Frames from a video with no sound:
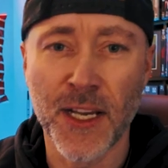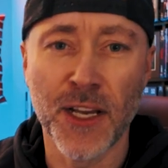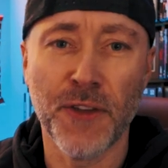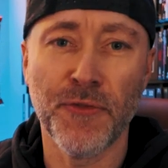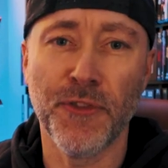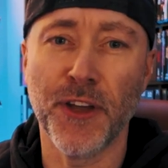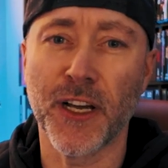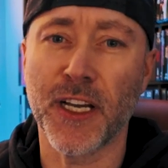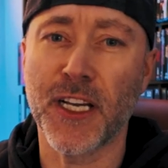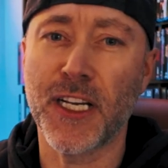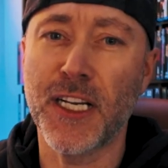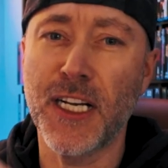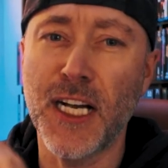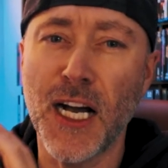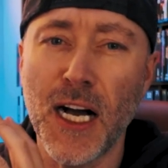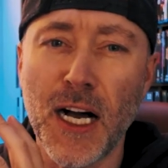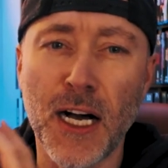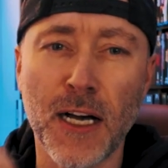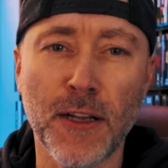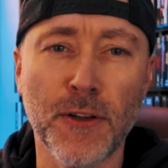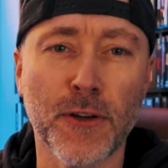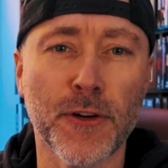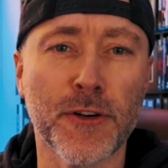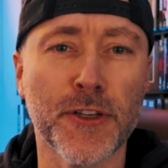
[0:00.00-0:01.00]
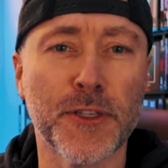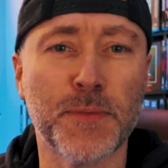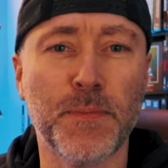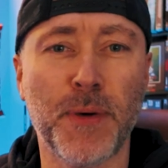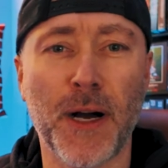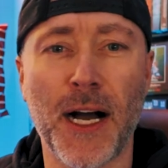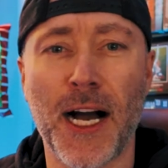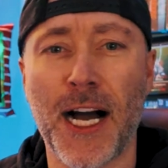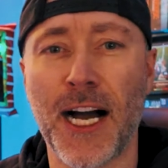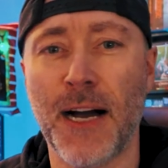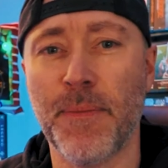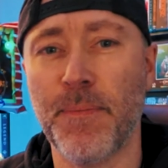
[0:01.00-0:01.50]
The colors
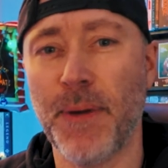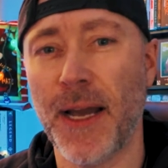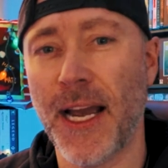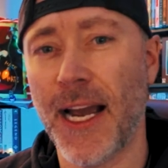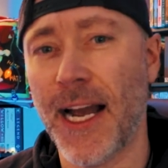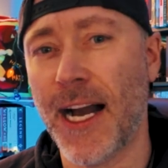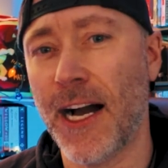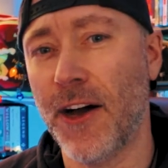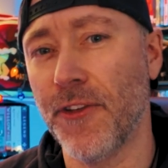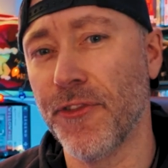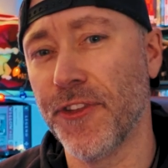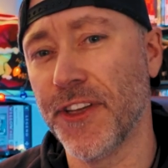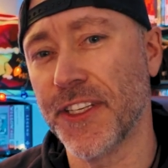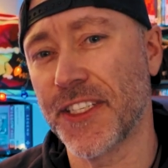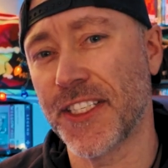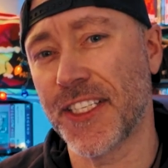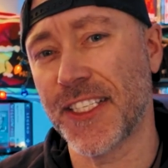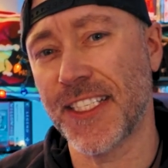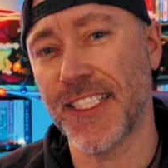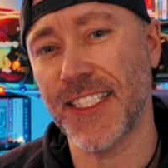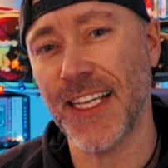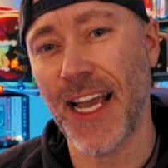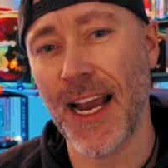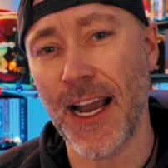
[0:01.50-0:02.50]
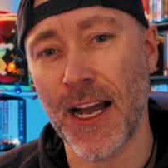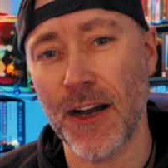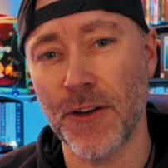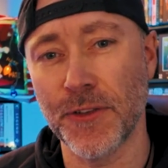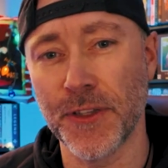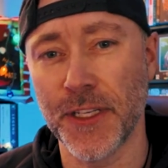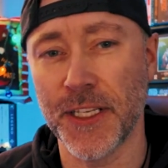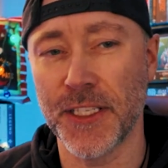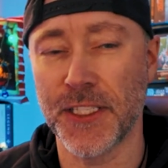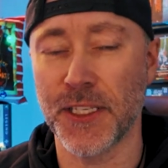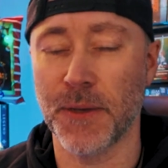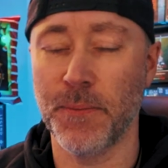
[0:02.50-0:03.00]
pop out, the sound
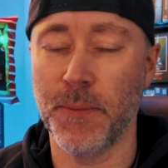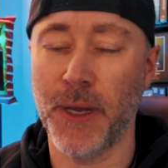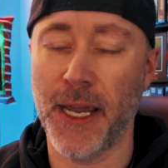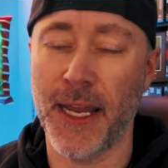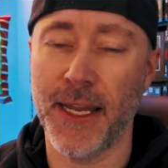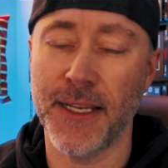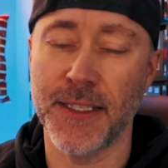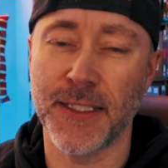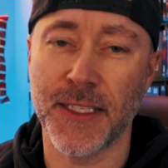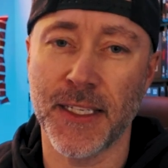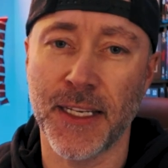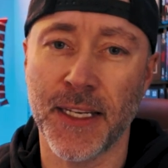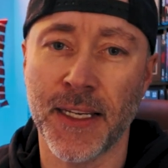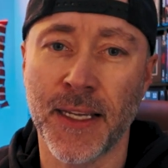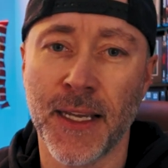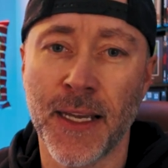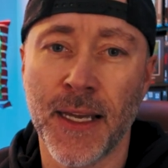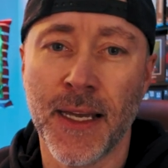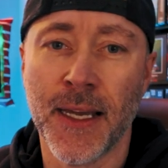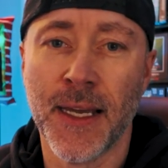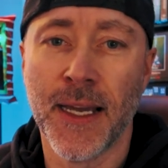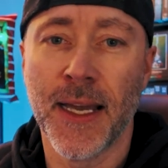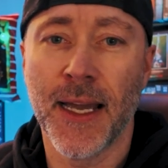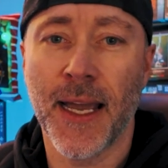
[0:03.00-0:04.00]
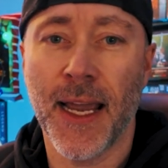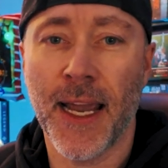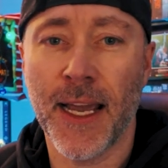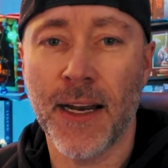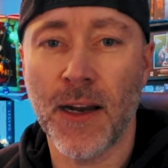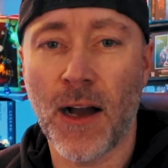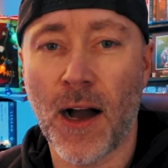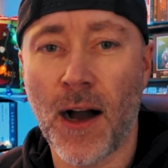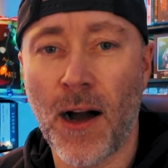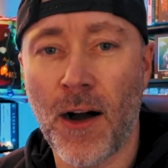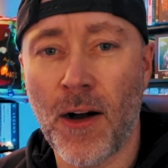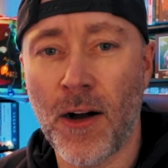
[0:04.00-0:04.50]
is amazing, and
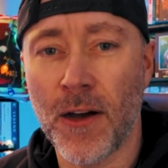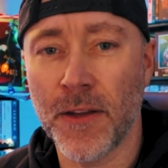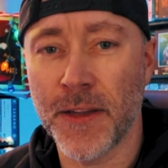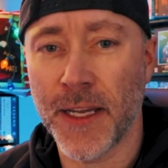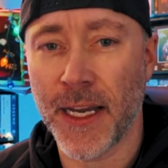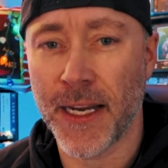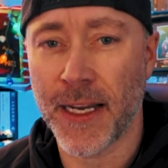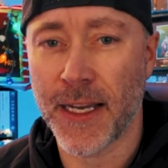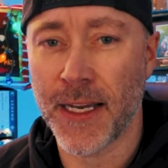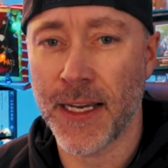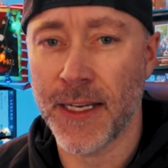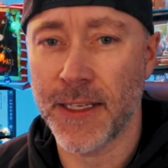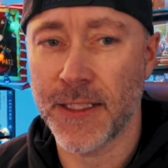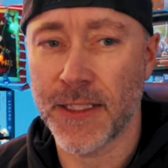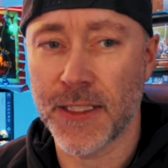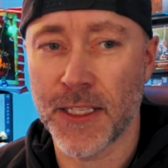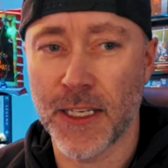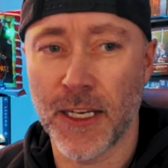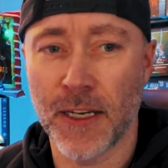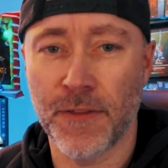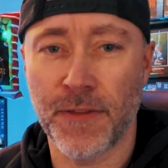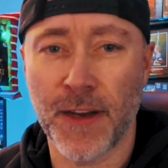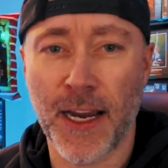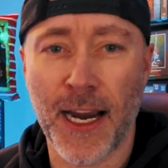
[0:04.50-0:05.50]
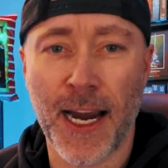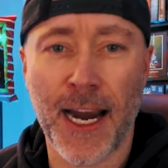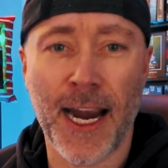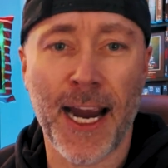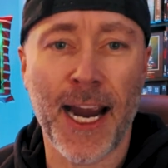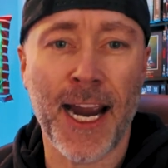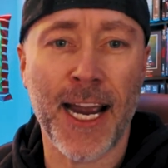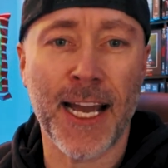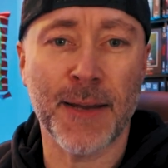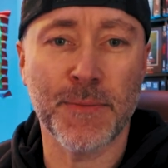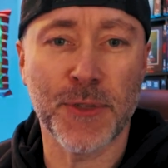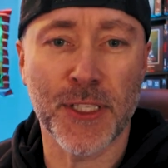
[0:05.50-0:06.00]
all that kind of stuff.
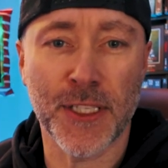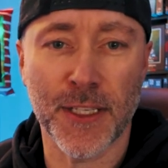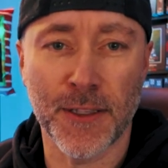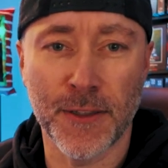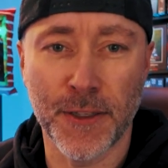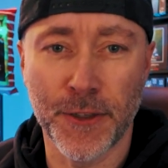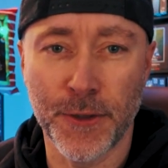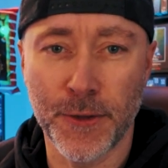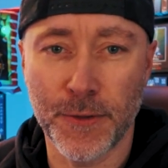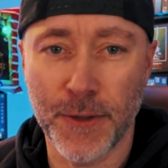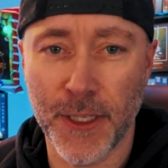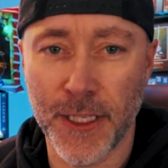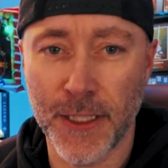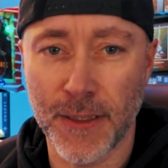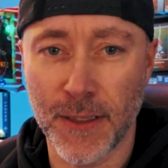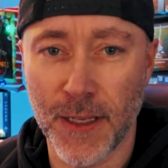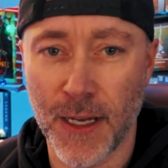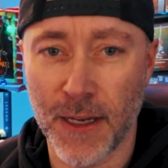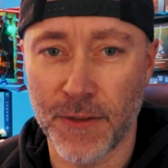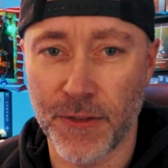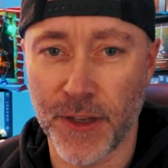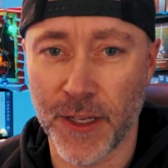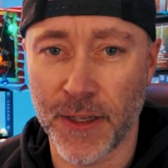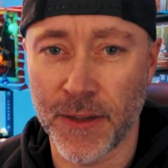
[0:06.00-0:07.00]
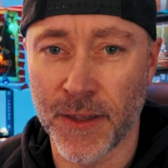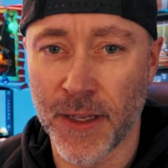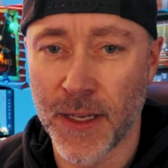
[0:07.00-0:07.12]
Absolutely love it.